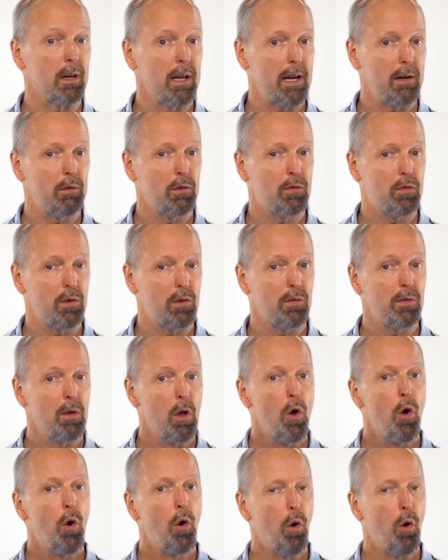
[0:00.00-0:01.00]
languages
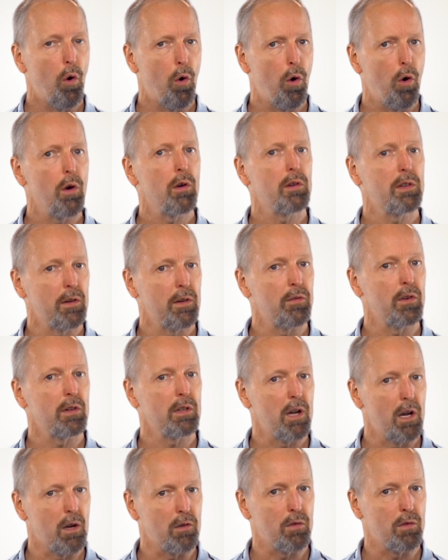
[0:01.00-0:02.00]
or
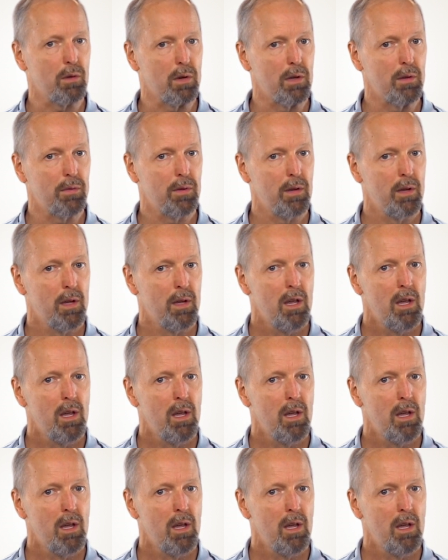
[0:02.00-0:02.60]
different countries.